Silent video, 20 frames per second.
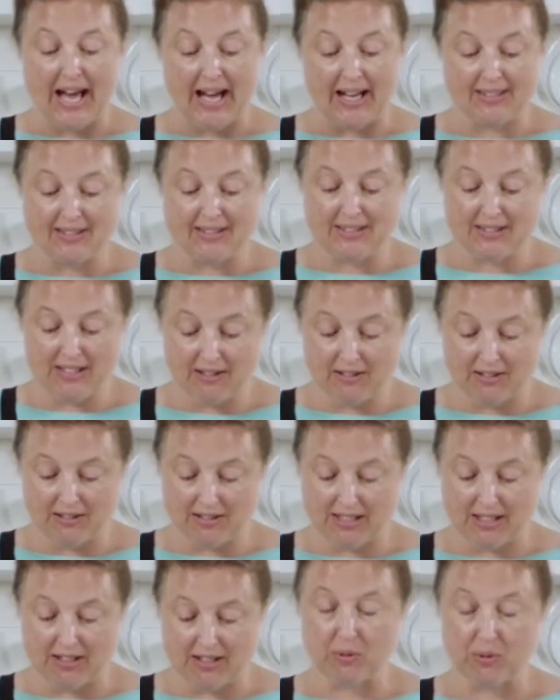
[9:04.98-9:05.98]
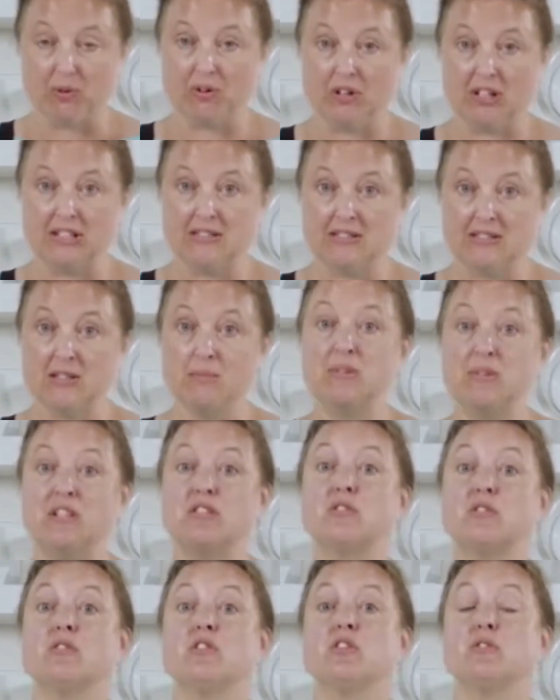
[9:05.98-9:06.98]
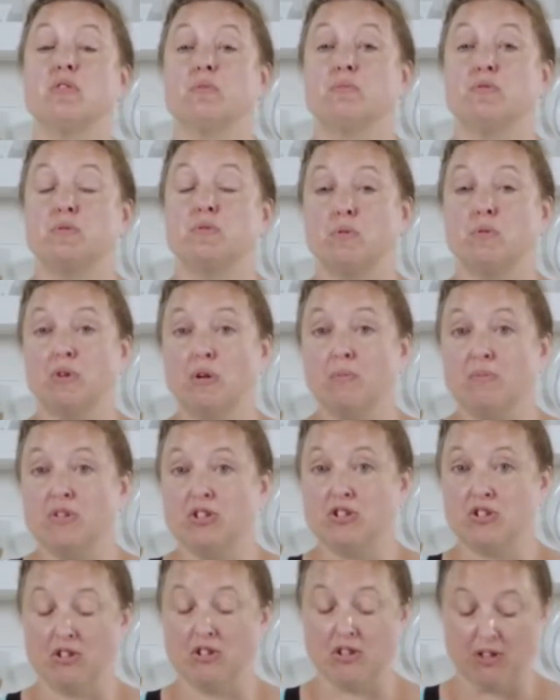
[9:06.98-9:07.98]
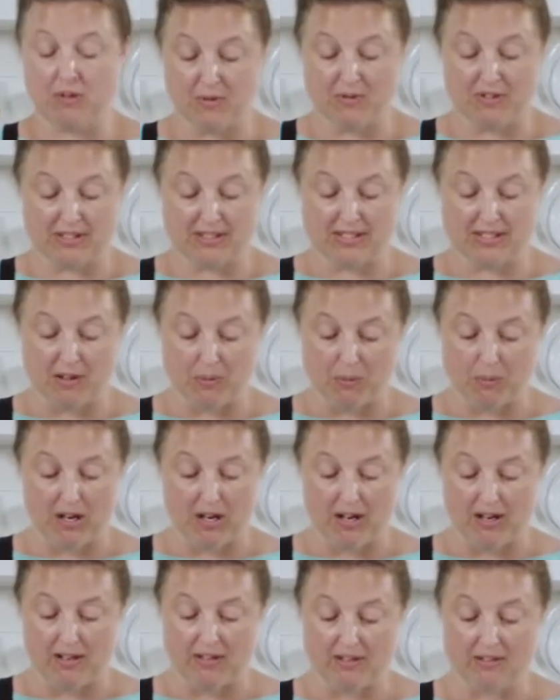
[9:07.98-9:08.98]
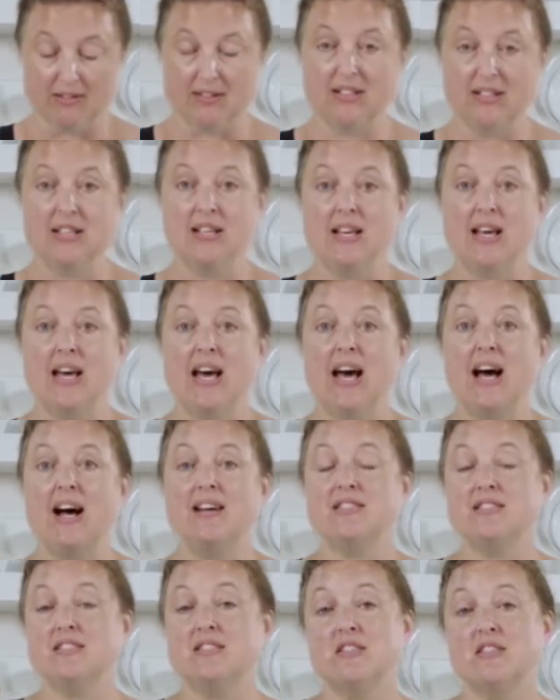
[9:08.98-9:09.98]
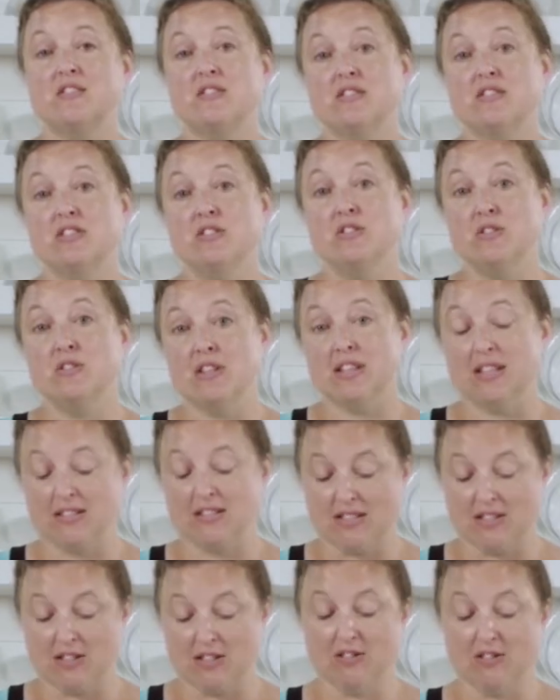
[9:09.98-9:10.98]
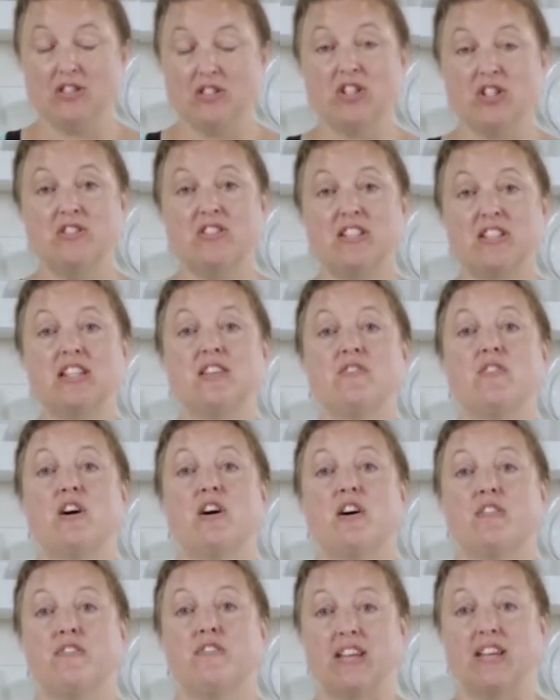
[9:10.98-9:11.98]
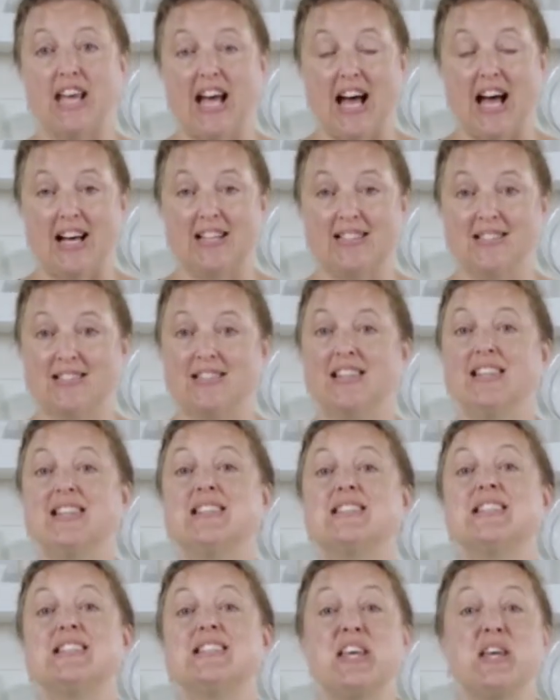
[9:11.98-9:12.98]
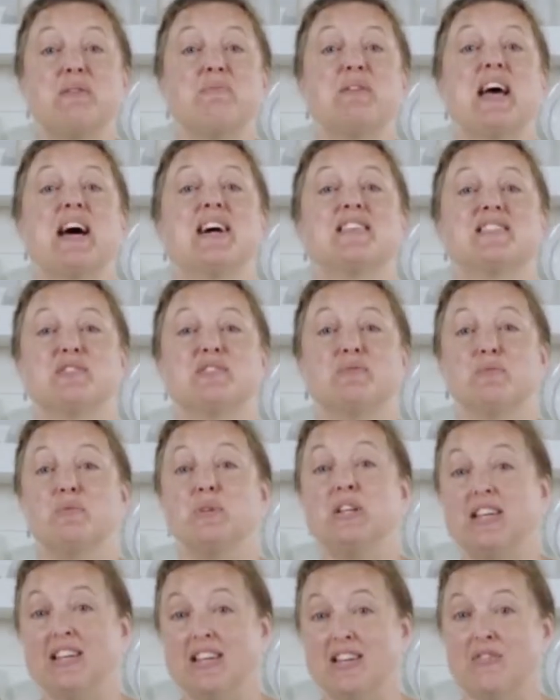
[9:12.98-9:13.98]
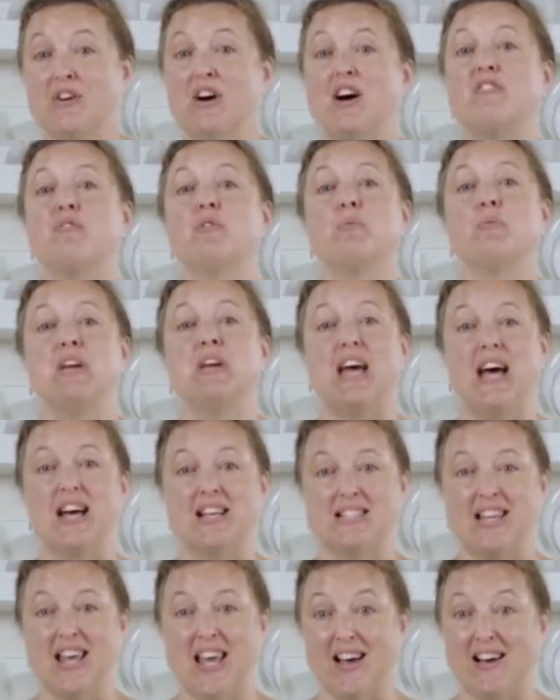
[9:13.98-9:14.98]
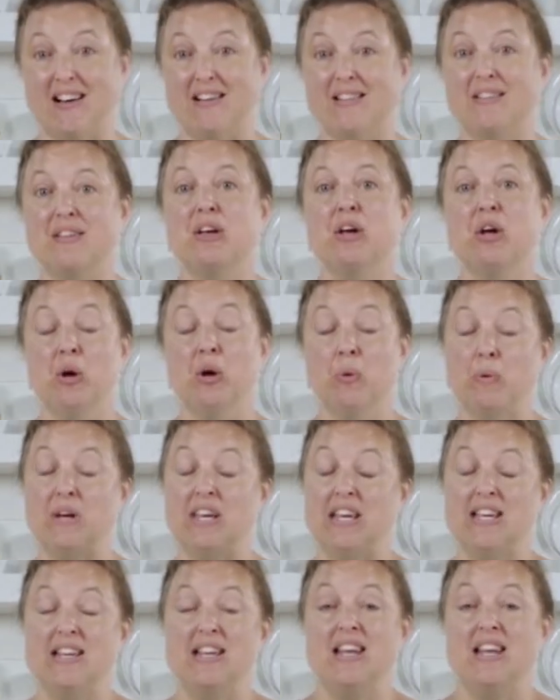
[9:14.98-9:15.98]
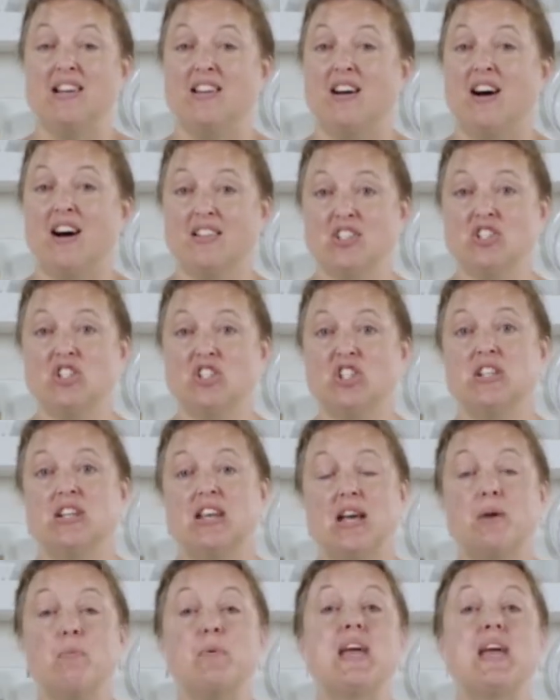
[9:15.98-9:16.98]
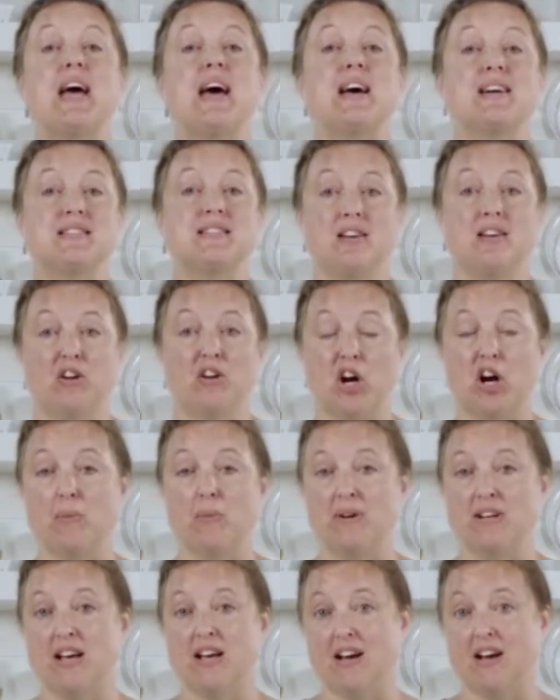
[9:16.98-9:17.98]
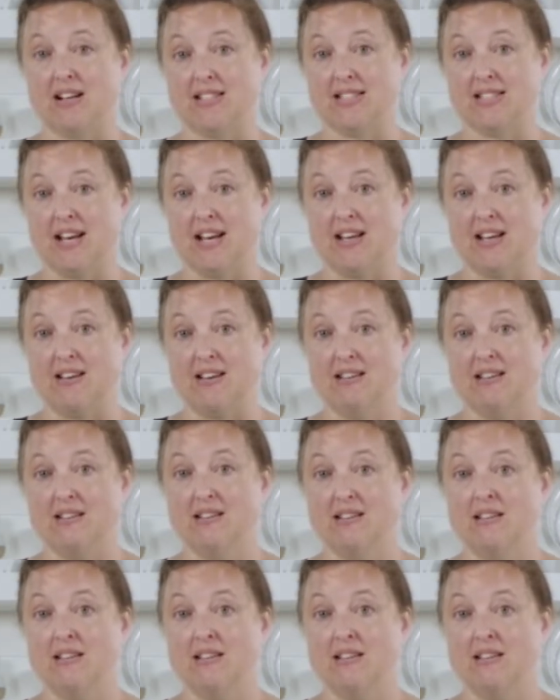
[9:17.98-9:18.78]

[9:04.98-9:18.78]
As a single-celled organism, it's going to absorb the sugar through the cell wall. As it starts to do this, it's going to start to give off a gas. It's the same gas that we give off when we exhale. We inhale oxygen and we exhale carbon dioxide.